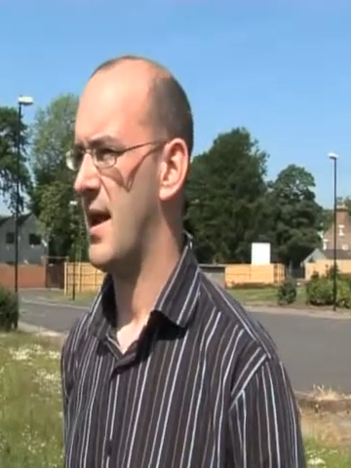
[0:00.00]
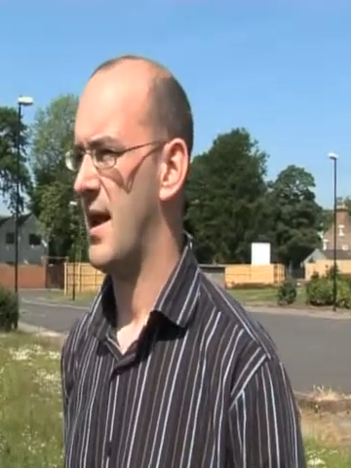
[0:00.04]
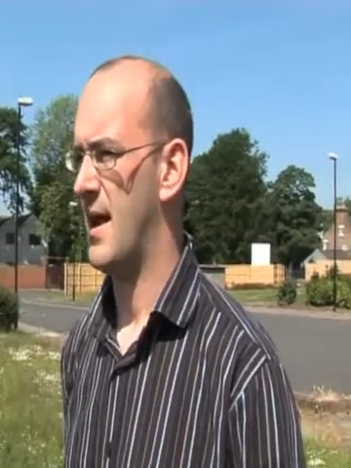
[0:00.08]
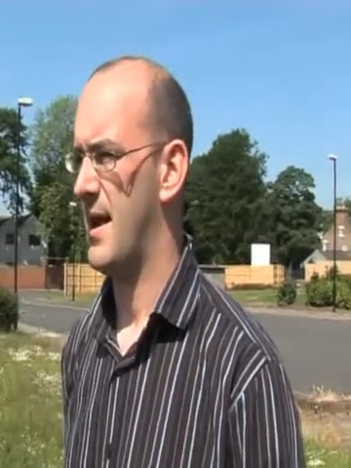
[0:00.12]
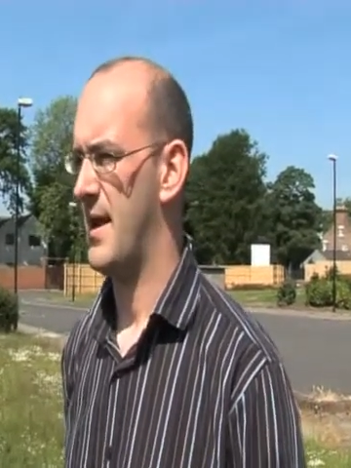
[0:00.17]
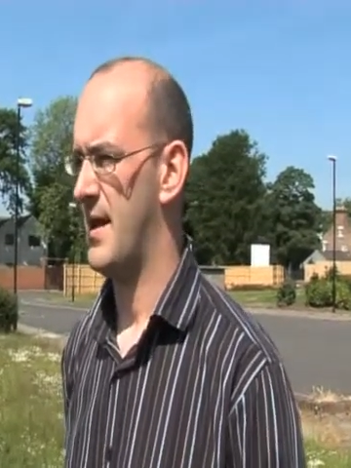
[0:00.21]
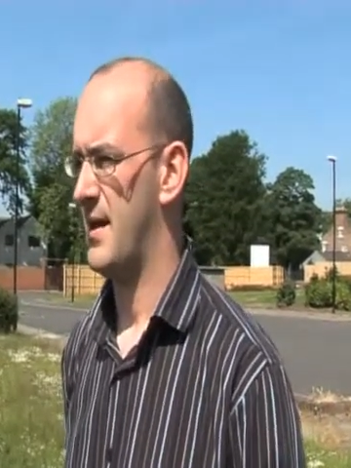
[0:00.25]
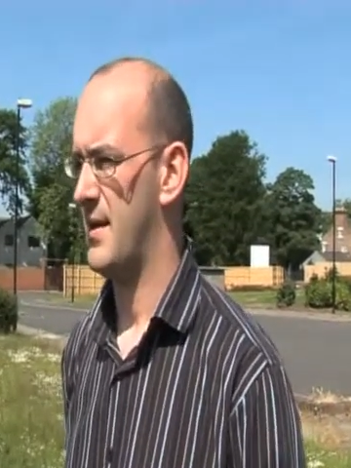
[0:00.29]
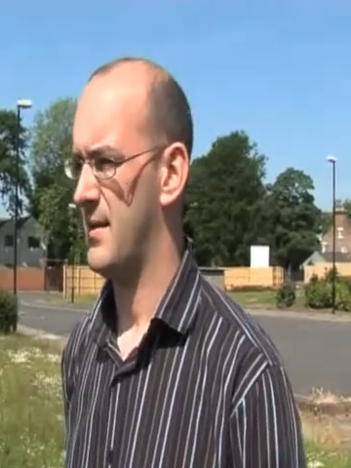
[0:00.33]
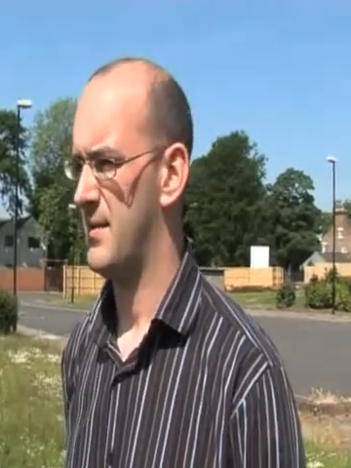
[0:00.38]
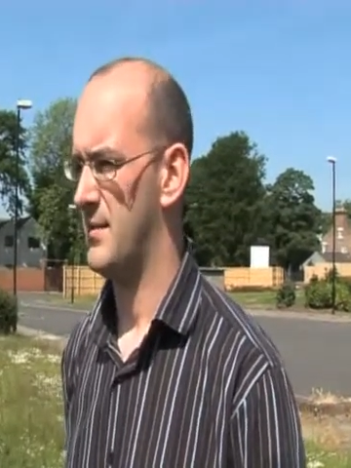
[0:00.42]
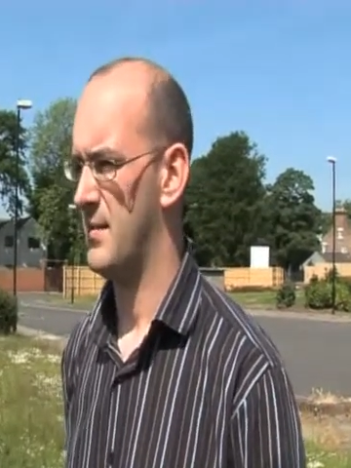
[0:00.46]

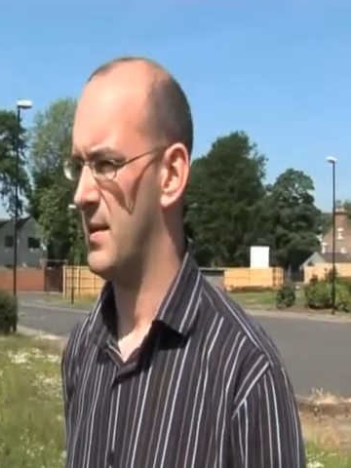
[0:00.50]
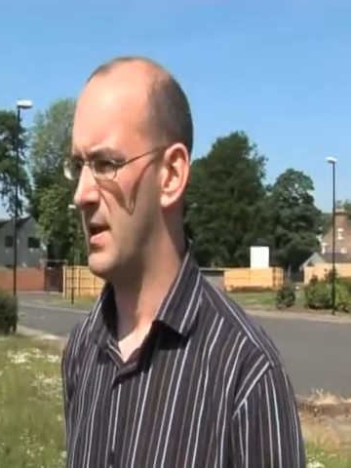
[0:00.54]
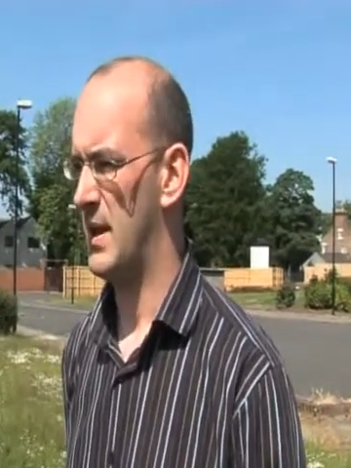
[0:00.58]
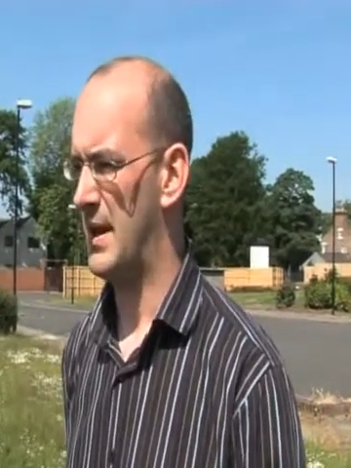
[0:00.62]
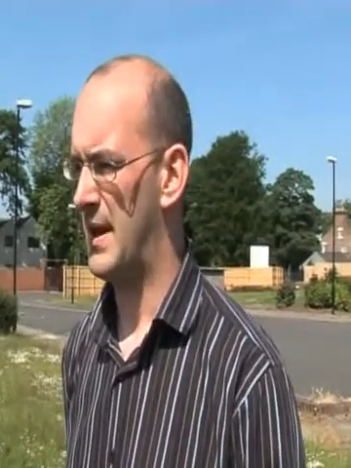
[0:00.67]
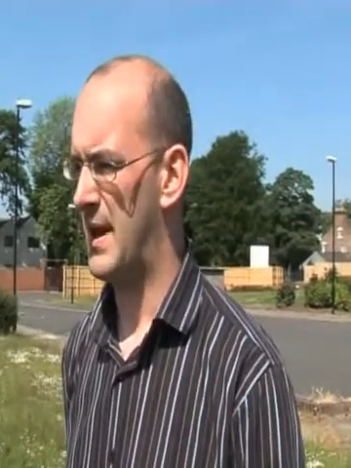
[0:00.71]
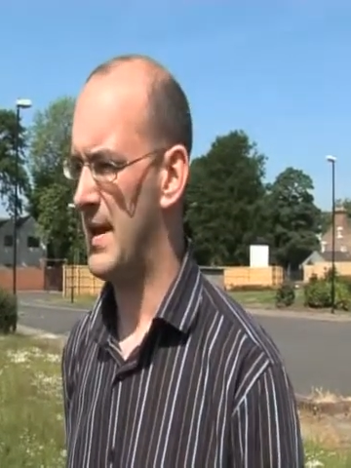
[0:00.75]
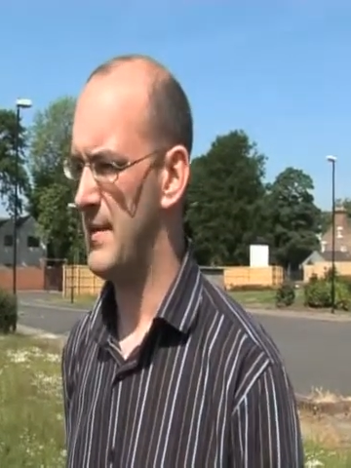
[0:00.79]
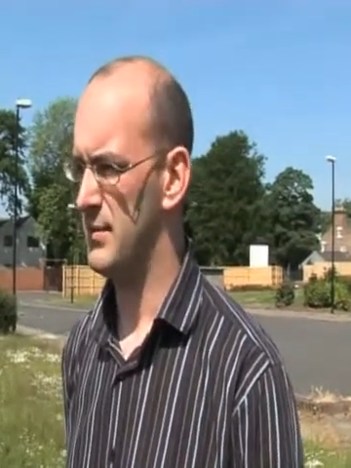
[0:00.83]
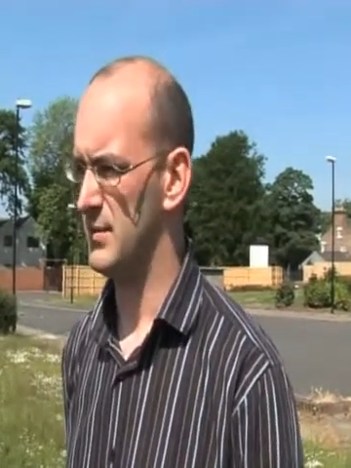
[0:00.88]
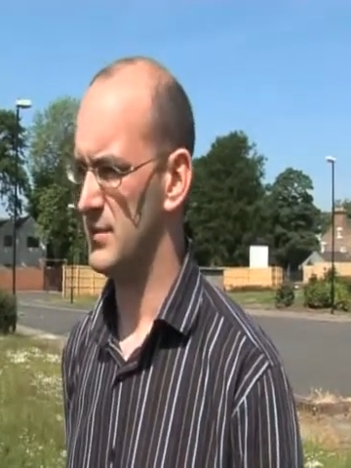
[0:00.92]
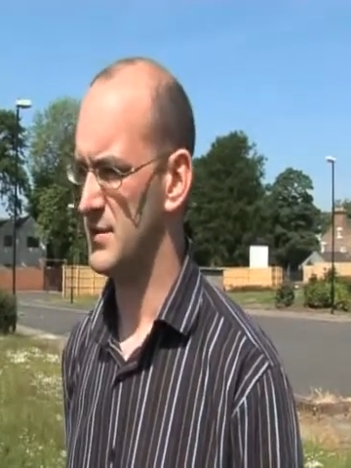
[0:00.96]

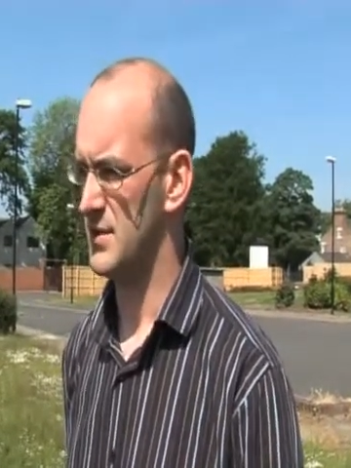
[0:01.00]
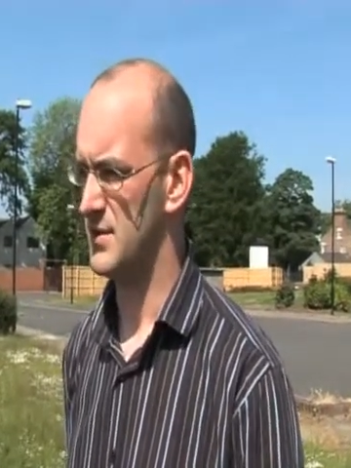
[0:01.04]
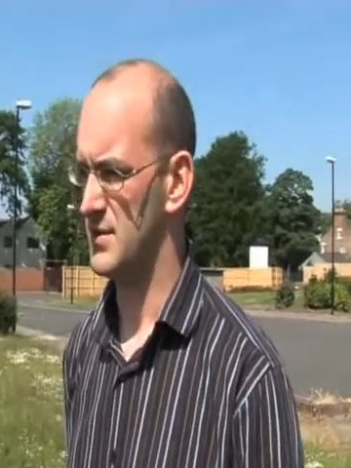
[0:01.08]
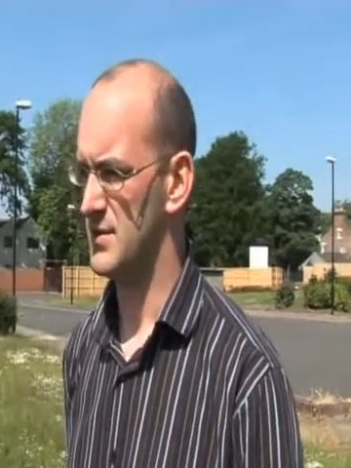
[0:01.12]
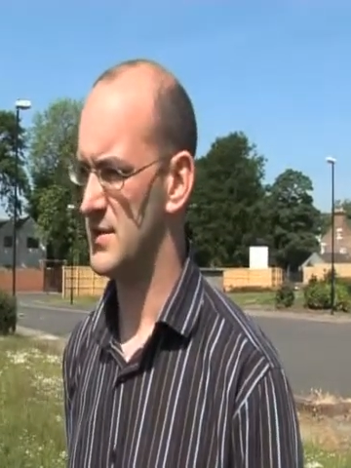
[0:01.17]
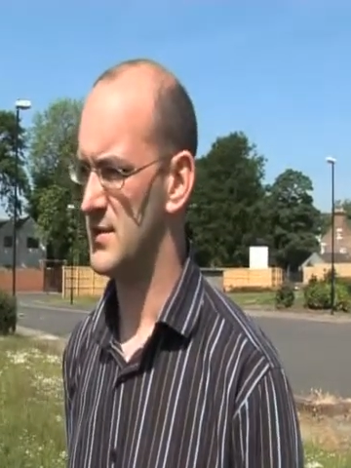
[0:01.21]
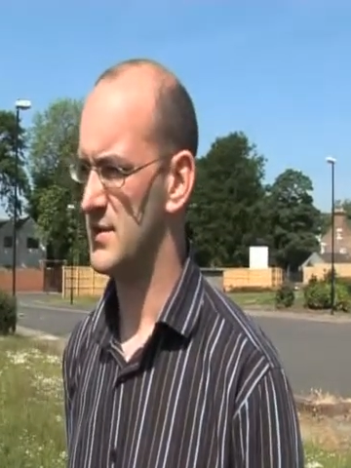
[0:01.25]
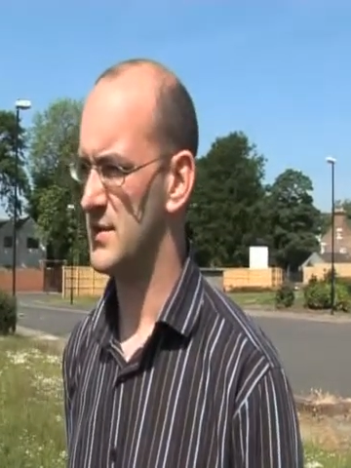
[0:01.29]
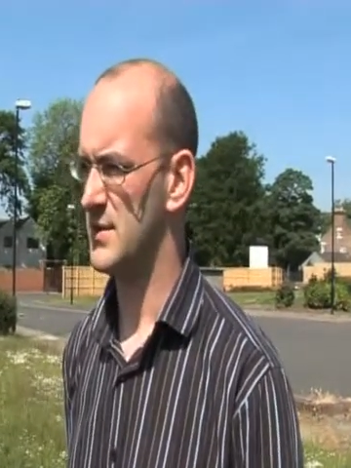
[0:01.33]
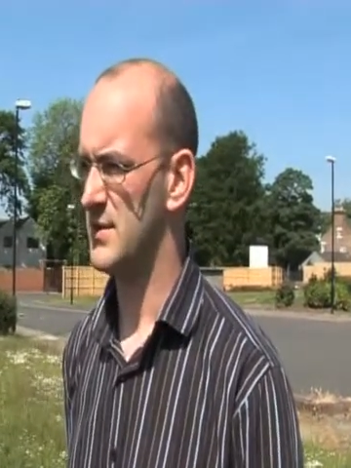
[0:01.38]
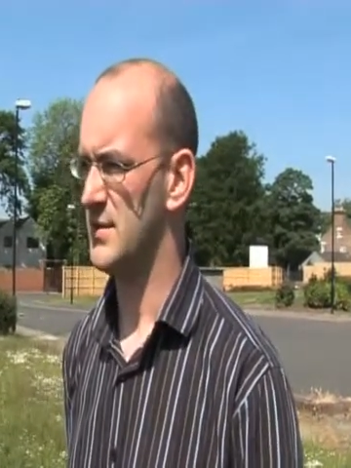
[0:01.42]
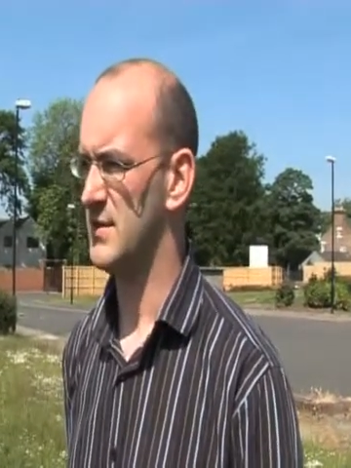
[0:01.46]
enables
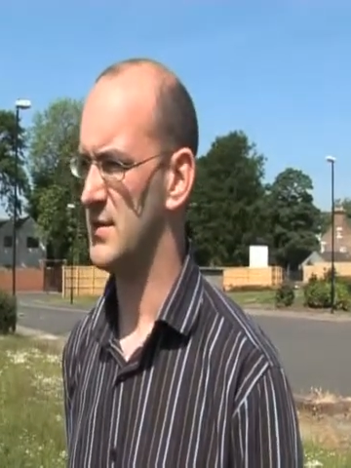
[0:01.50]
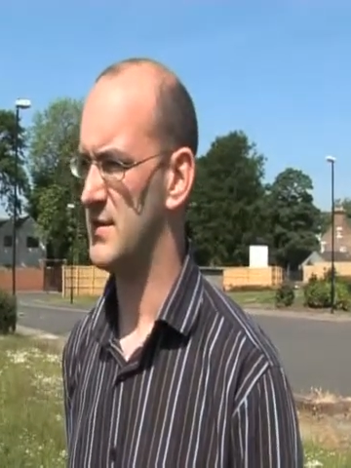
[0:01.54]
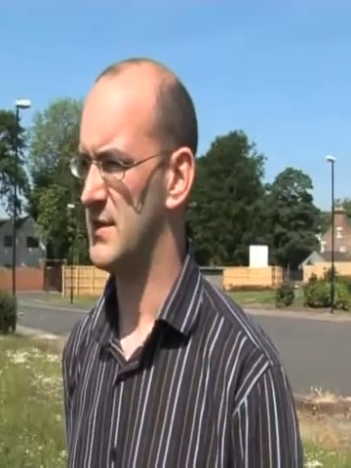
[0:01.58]
us to